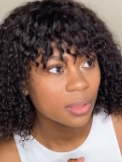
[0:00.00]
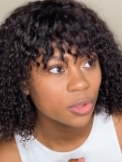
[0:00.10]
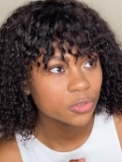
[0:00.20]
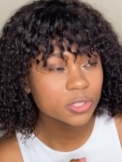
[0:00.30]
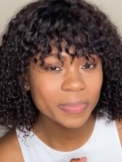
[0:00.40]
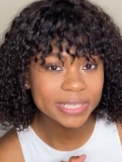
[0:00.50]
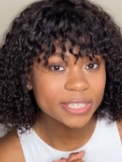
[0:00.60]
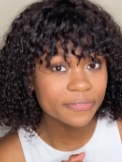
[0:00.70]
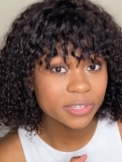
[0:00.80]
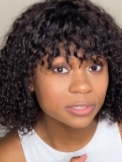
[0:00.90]
So it's a bit
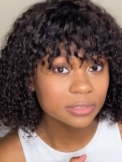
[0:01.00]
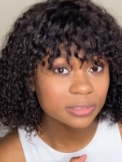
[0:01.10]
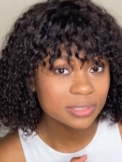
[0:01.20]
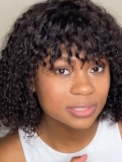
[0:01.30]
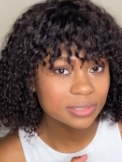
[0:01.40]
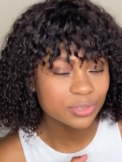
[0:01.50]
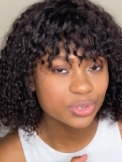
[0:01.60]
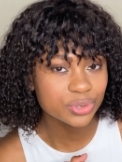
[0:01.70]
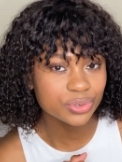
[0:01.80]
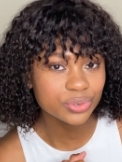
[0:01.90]
difficult
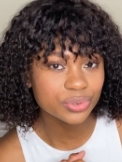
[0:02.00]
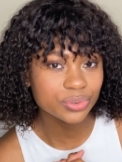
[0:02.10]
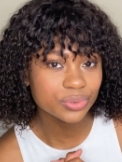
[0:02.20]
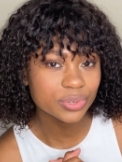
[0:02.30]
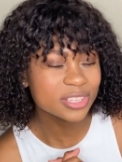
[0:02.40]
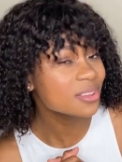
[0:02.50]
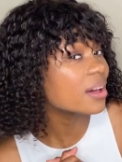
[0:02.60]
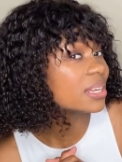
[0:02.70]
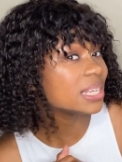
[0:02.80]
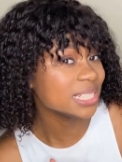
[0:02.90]
to, it's
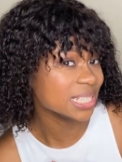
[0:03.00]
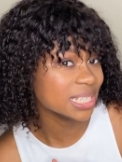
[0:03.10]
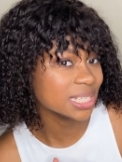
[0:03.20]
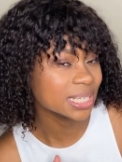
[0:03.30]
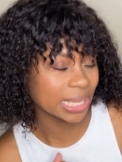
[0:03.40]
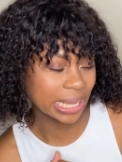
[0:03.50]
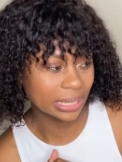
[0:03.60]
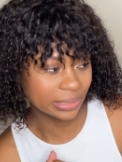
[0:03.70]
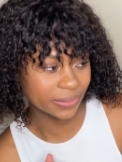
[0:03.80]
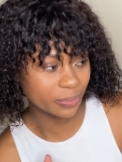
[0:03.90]
not easy,
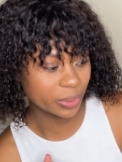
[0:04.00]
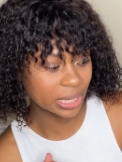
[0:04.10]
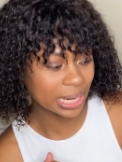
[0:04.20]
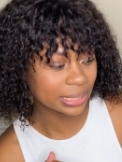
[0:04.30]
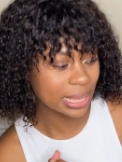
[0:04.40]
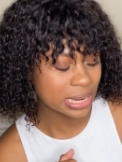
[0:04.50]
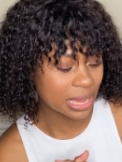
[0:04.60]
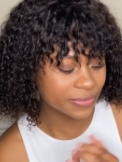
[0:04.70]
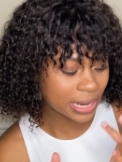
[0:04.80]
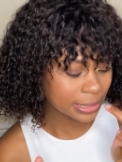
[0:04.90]
if I put it like that.
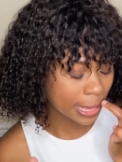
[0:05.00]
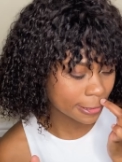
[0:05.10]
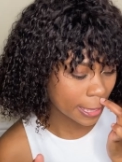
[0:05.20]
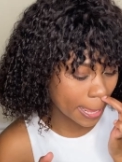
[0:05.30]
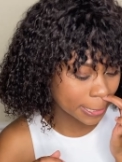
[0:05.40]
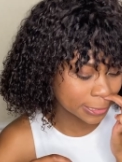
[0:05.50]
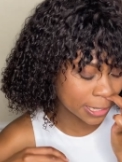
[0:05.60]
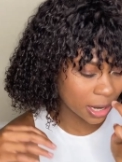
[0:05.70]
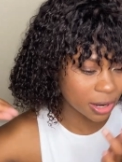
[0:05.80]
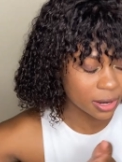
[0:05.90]
I feel like the other guys
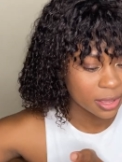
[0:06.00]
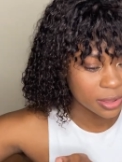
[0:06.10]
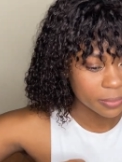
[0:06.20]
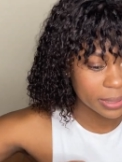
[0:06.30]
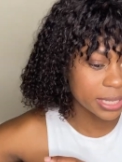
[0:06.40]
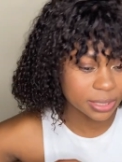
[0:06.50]
that are placed